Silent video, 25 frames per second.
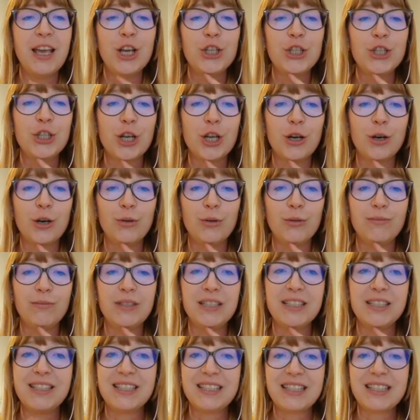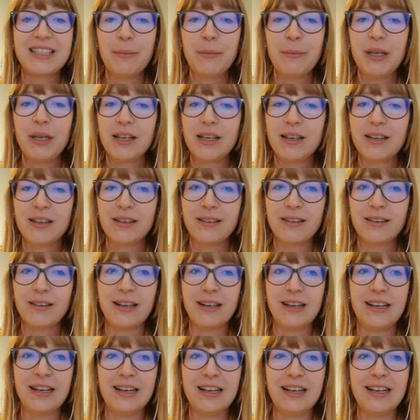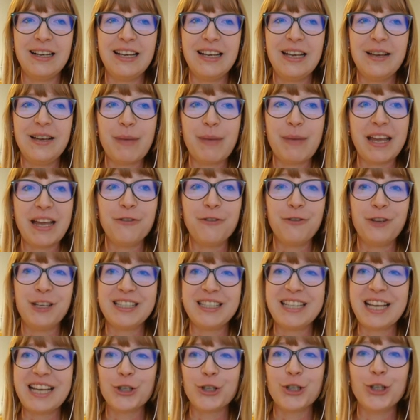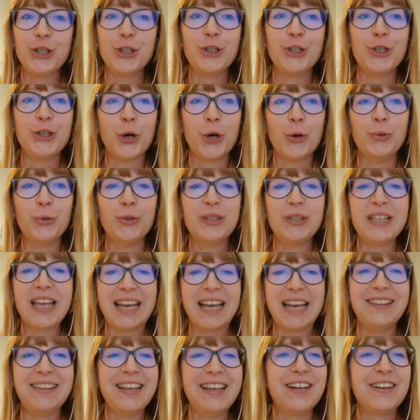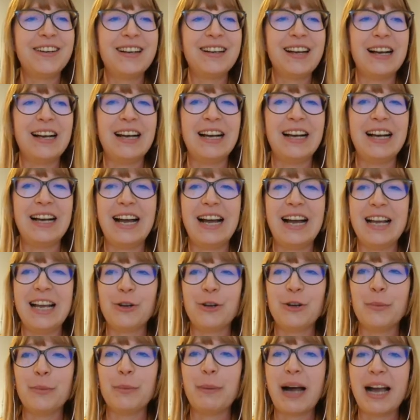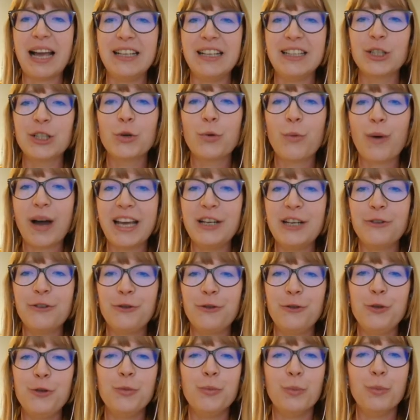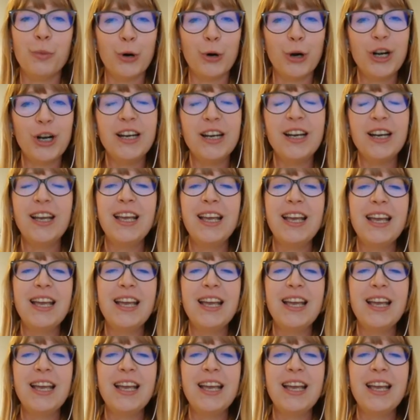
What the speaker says: So the systemic benefits actually don't end there. I compiled quite a few more.